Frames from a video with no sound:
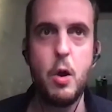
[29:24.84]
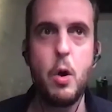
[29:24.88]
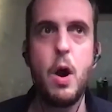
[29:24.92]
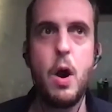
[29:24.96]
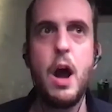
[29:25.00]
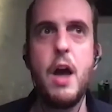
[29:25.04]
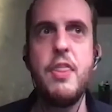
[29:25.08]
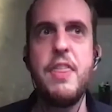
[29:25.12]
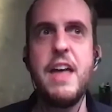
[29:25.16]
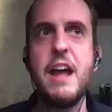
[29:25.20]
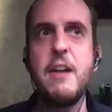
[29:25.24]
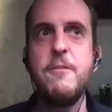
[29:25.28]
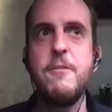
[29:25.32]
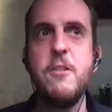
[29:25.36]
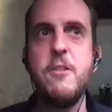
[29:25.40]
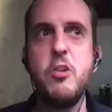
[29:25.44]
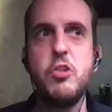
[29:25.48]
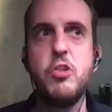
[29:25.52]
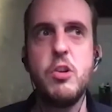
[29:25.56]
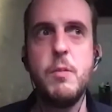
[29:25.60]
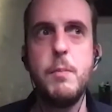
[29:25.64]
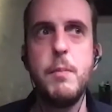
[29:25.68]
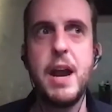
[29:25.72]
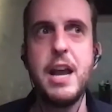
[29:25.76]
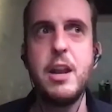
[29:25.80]
That future
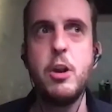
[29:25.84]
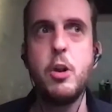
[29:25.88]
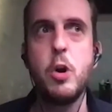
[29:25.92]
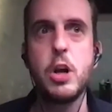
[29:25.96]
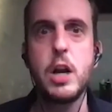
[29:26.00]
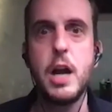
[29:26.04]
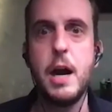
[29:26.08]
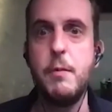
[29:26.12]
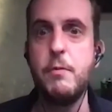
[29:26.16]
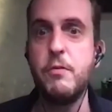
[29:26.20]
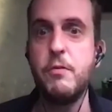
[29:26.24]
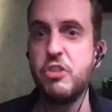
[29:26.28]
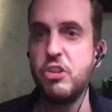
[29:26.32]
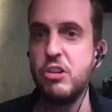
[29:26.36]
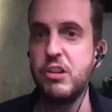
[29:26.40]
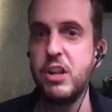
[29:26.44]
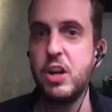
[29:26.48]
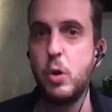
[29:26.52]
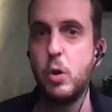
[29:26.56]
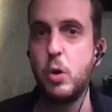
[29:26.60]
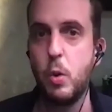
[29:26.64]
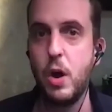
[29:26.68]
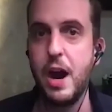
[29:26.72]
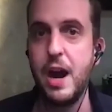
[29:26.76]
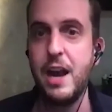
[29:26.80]
might not come for a little
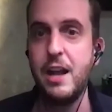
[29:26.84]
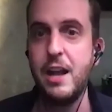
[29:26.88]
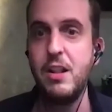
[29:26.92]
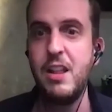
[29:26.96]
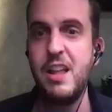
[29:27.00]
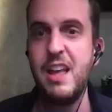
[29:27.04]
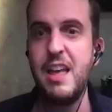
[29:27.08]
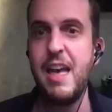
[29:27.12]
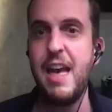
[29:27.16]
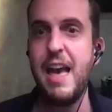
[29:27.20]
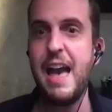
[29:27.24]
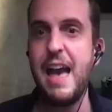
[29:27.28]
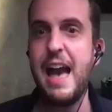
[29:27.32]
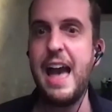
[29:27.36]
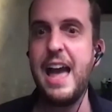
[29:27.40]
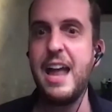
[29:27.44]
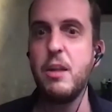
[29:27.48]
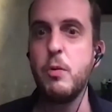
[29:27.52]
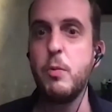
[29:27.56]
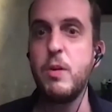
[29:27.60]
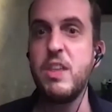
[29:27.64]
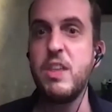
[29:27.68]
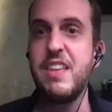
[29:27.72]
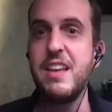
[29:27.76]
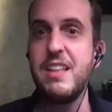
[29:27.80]
while, and we
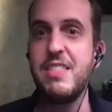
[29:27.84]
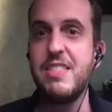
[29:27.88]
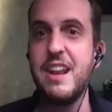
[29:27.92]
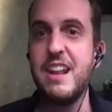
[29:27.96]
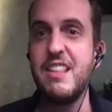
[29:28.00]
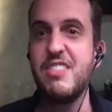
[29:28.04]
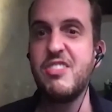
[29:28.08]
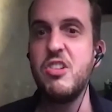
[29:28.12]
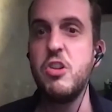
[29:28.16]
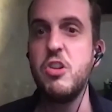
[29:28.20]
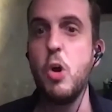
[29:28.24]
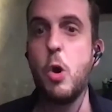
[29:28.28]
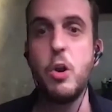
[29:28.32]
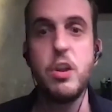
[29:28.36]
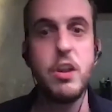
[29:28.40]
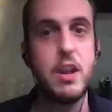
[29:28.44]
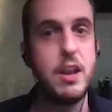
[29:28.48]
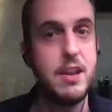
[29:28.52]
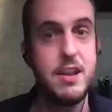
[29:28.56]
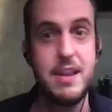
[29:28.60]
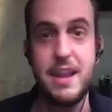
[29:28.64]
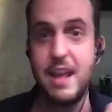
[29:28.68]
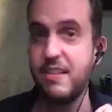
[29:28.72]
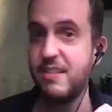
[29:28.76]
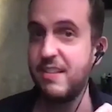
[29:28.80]
think that it's not
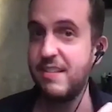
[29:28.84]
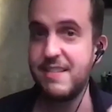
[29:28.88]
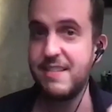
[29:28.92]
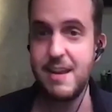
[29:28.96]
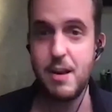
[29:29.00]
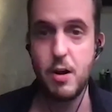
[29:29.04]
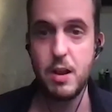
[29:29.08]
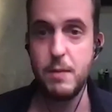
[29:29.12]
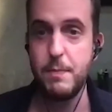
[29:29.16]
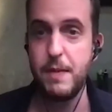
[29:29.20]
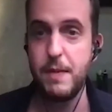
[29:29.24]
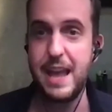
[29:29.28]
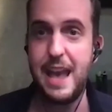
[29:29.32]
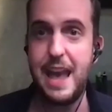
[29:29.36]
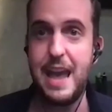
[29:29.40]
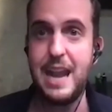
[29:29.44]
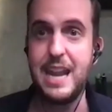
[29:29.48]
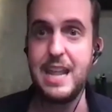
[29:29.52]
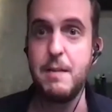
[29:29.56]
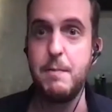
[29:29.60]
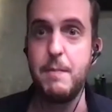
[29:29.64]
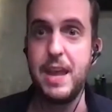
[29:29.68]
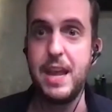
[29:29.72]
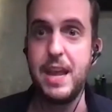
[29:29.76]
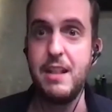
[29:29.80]
necessary by any
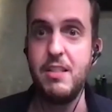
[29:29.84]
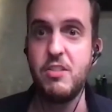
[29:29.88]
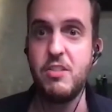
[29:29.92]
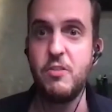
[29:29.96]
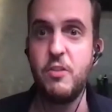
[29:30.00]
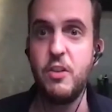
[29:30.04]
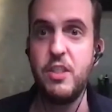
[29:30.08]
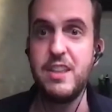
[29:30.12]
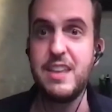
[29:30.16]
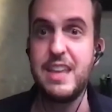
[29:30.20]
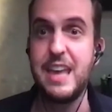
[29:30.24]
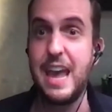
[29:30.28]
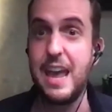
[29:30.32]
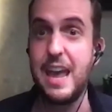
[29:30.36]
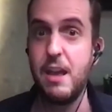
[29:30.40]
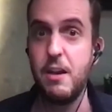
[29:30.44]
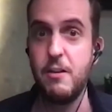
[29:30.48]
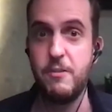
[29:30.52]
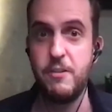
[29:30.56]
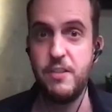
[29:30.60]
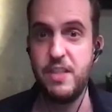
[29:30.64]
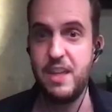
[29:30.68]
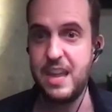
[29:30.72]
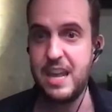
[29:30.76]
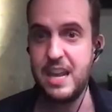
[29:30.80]
means for
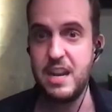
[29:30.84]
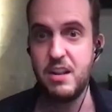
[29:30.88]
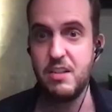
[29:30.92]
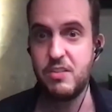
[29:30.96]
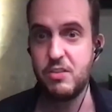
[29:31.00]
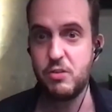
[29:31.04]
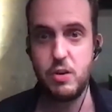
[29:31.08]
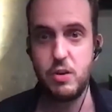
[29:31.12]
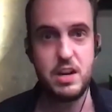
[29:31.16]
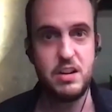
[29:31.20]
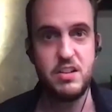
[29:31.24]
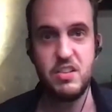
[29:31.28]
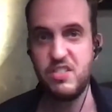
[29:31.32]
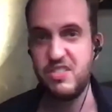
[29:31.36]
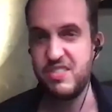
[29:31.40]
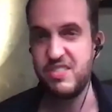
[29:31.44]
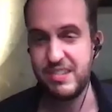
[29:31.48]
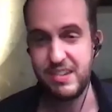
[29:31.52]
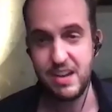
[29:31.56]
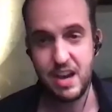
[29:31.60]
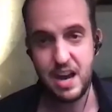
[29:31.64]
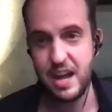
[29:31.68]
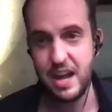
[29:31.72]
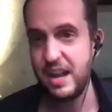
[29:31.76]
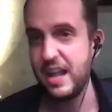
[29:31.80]
the industry to
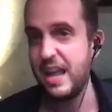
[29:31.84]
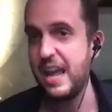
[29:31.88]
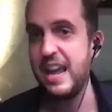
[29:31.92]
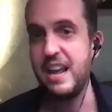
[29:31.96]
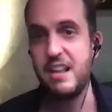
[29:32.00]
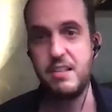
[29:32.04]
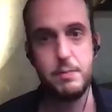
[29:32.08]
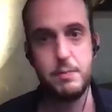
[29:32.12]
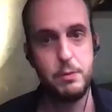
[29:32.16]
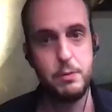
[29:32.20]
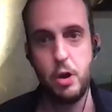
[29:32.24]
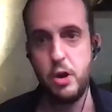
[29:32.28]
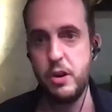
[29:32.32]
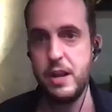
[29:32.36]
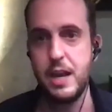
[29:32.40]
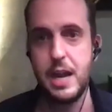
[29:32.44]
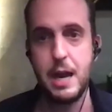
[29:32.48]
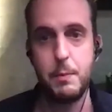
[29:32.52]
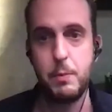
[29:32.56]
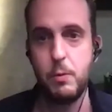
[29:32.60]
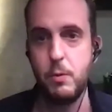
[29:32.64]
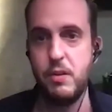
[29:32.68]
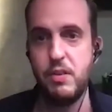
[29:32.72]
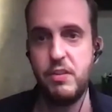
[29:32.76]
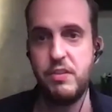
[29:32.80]
start exploding
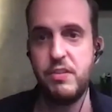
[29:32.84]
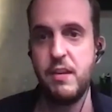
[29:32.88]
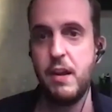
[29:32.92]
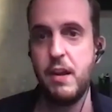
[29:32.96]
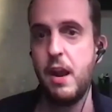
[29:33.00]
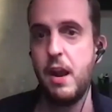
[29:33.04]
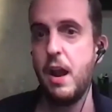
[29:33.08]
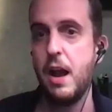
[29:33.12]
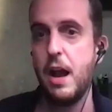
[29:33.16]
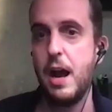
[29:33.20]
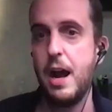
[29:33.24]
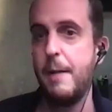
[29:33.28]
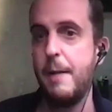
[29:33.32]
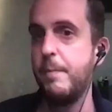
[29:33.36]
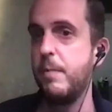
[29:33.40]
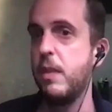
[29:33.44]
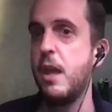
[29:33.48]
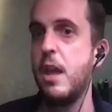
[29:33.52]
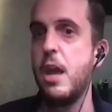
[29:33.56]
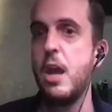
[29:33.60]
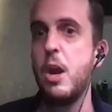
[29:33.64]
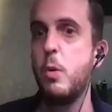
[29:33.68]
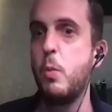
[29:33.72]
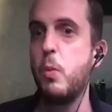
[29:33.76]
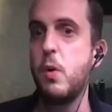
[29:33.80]
upwards.
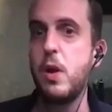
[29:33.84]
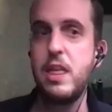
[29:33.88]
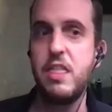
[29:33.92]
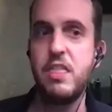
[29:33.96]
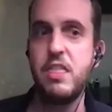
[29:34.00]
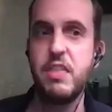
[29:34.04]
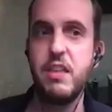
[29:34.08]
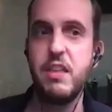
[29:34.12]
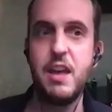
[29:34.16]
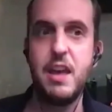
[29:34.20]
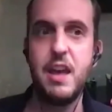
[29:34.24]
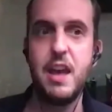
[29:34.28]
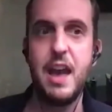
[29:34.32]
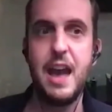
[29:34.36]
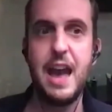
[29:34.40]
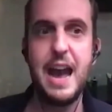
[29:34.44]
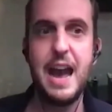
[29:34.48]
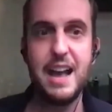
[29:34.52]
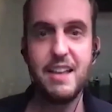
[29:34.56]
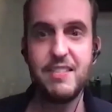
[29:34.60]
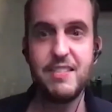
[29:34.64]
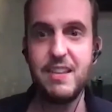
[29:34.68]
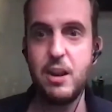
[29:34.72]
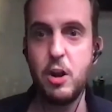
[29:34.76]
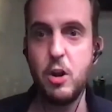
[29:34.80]
With
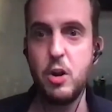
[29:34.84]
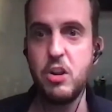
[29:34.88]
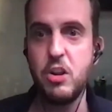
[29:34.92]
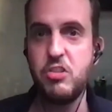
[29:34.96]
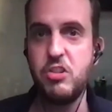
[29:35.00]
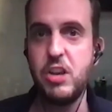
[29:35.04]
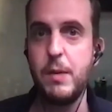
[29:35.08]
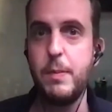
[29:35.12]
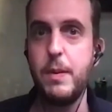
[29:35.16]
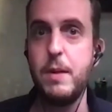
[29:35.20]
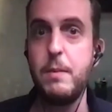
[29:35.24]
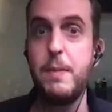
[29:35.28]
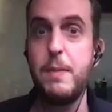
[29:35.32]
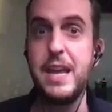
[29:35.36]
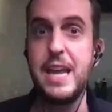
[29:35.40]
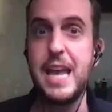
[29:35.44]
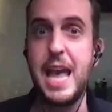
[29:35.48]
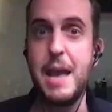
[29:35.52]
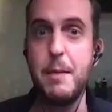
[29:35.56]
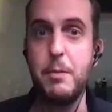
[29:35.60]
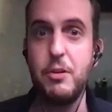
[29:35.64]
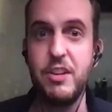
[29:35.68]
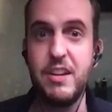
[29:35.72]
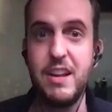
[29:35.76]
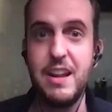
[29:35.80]
asset ownership and being able
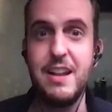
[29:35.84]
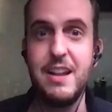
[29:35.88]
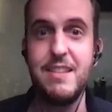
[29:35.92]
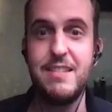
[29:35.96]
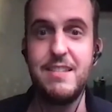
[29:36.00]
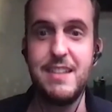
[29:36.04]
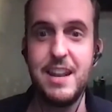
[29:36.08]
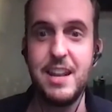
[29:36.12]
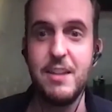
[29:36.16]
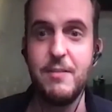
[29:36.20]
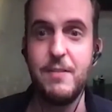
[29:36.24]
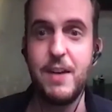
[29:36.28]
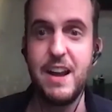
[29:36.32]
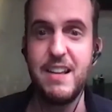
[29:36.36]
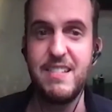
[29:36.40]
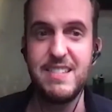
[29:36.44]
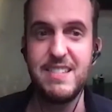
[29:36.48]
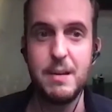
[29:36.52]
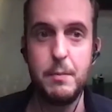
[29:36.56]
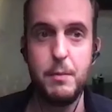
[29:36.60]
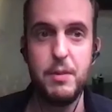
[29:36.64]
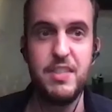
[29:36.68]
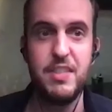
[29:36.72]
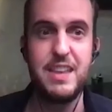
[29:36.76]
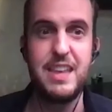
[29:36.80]
to incentivize some
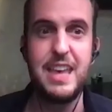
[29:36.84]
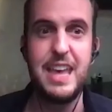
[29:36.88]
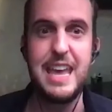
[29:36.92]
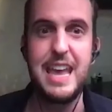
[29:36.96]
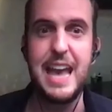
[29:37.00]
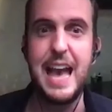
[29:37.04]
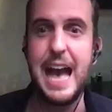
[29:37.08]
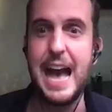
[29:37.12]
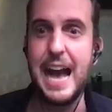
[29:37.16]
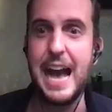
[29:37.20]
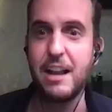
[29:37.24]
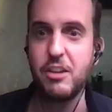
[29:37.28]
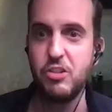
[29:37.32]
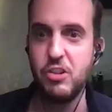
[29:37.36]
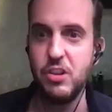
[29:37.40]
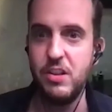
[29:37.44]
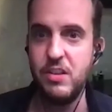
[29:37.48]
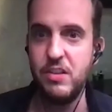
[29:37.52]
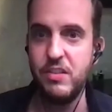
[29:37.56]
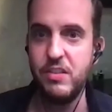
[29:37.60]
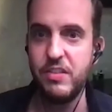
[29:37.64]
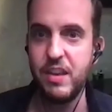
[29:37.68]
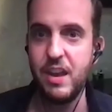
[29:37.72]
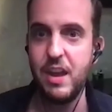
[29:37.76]
of the key actions,